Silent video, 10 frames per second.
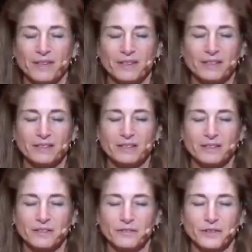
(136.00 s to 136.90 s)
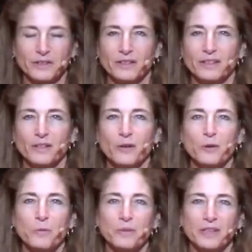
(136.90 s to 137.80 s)
That's kind of an, an
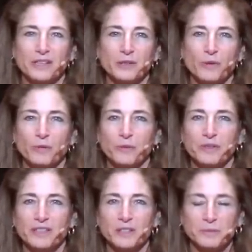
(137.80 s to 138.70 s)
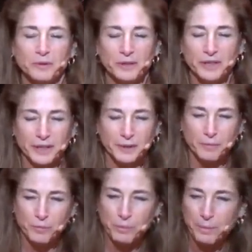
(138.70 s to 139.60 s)
opening to what we'll be exploring.